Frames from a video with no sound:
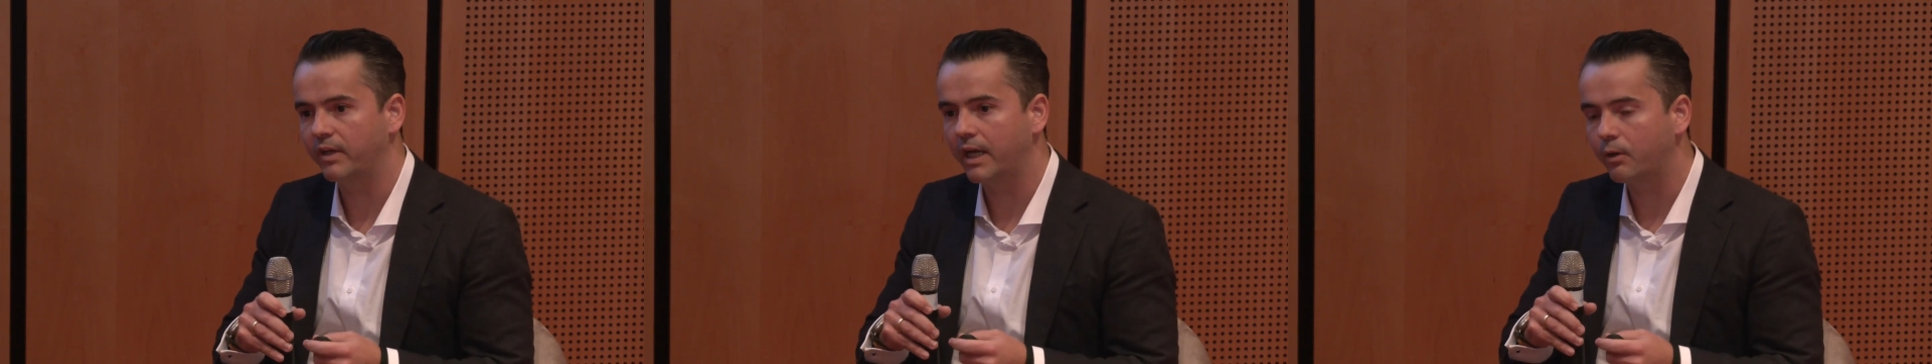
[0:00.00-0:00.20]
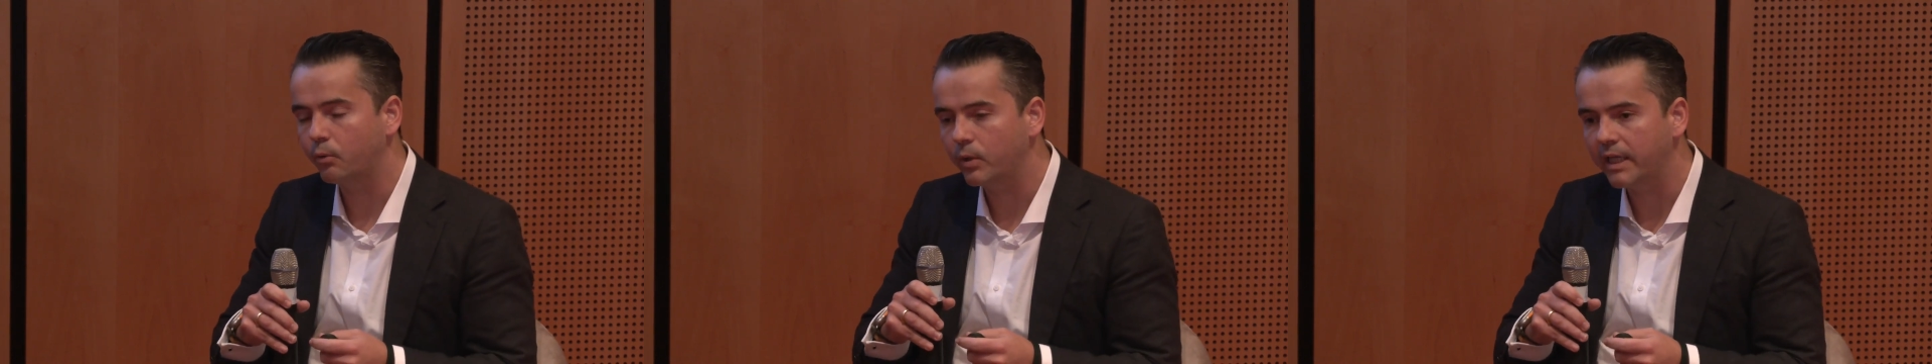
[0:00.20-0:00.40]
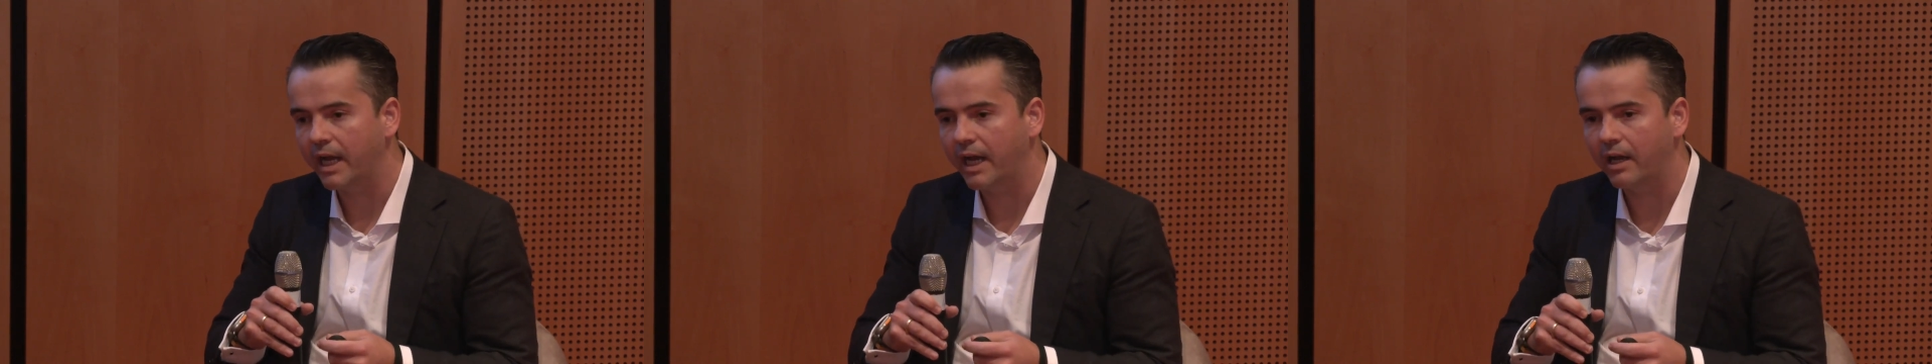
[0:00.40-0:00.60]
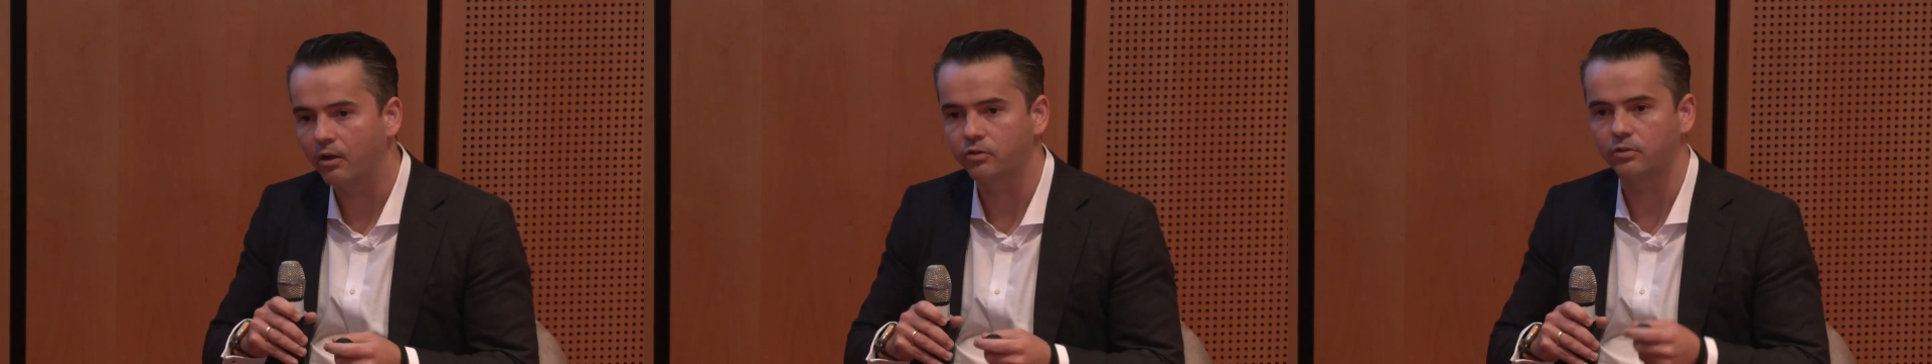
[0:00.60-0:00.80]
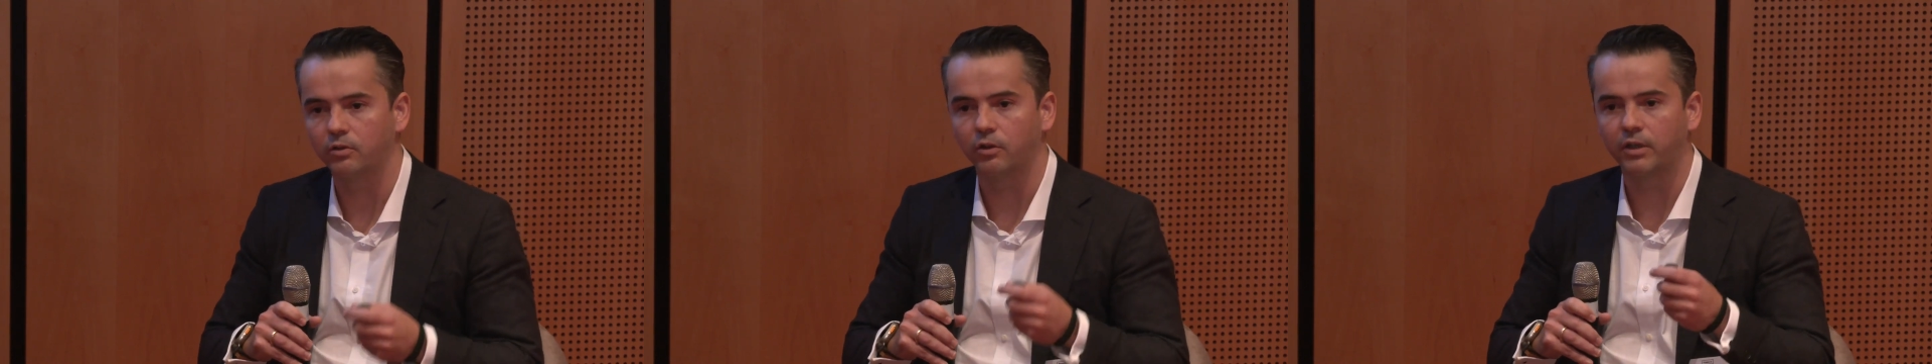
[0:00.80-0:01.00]
equity
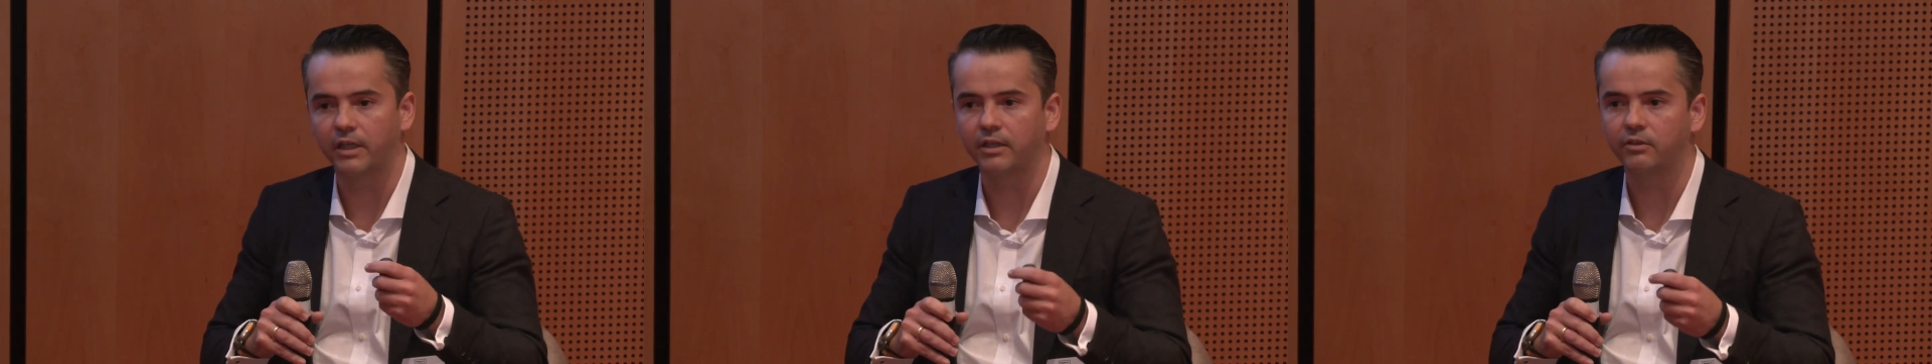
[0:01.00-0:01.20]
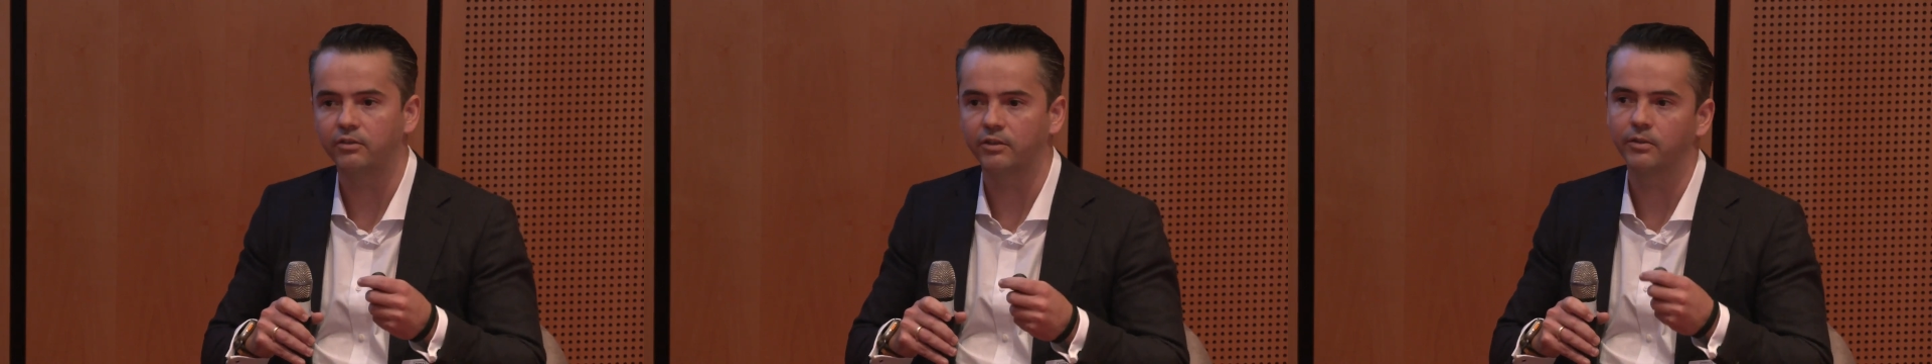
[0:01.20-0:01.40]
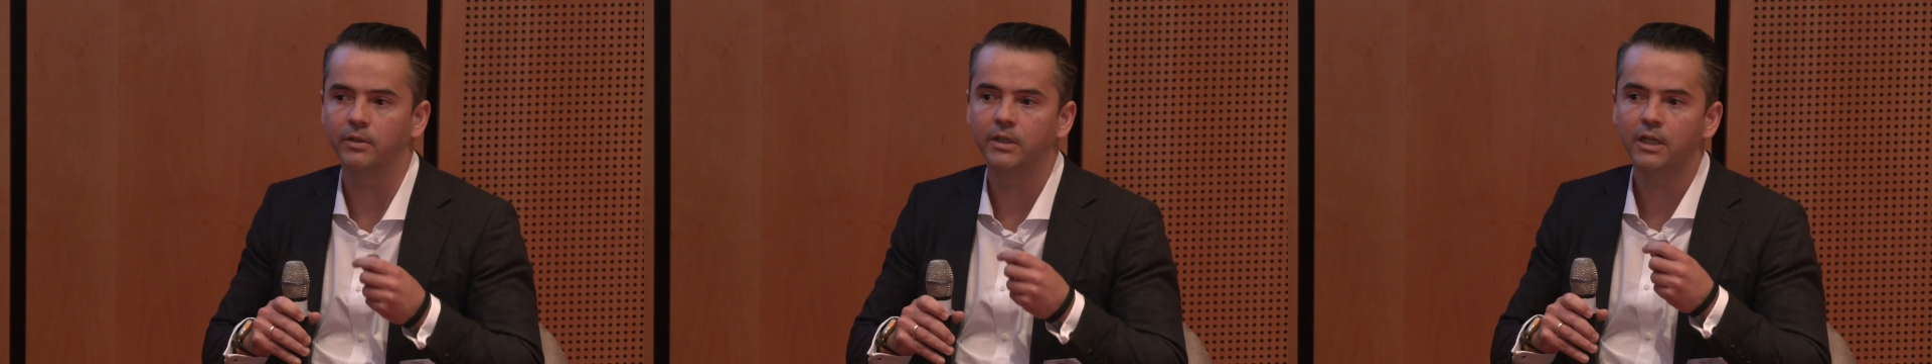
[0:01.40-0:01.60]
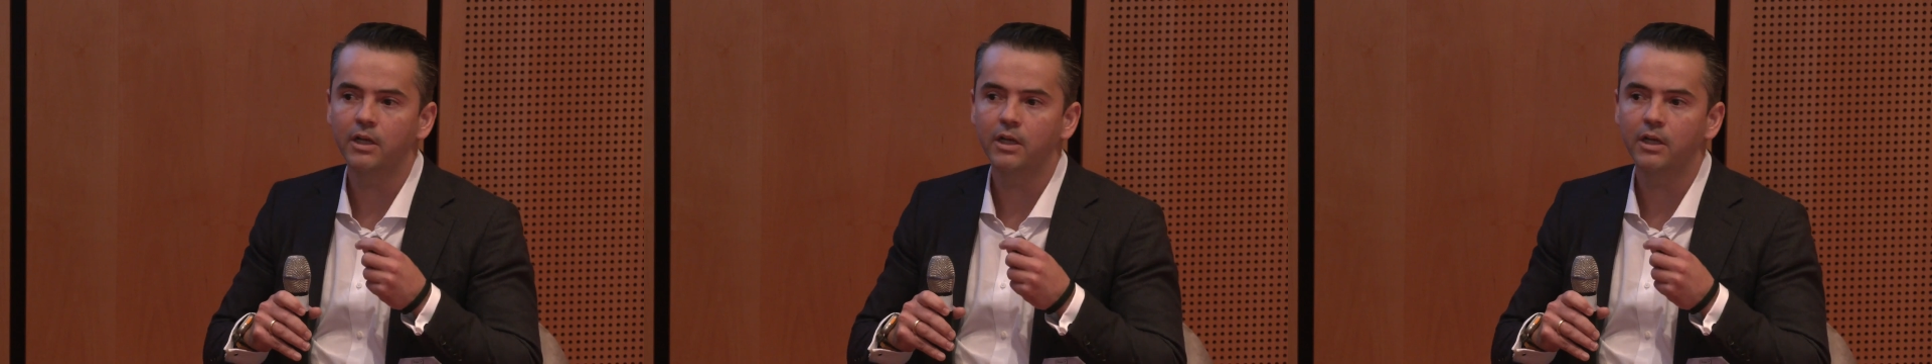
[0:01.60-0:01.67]
house looking to